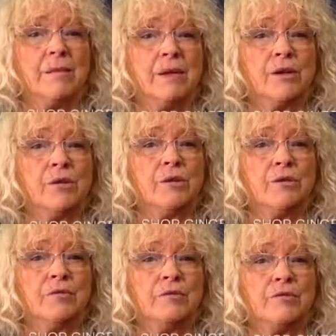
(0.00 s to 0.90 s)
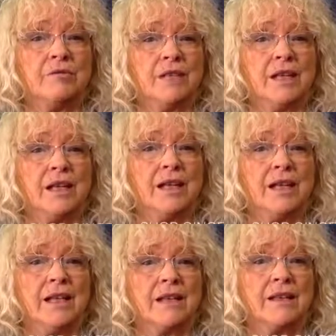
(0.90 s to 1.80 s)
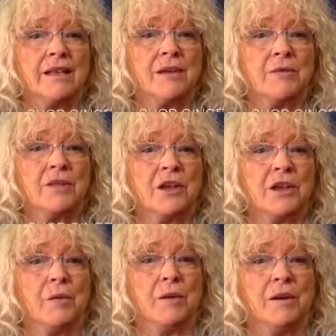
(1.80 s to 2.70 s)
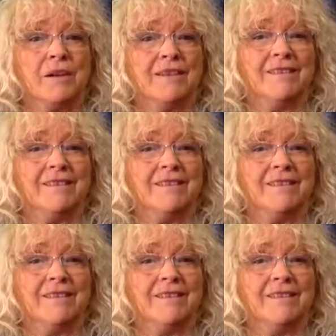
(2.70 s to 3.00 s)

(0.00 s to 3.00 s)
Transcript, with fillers: but cool. And yes, I was sober.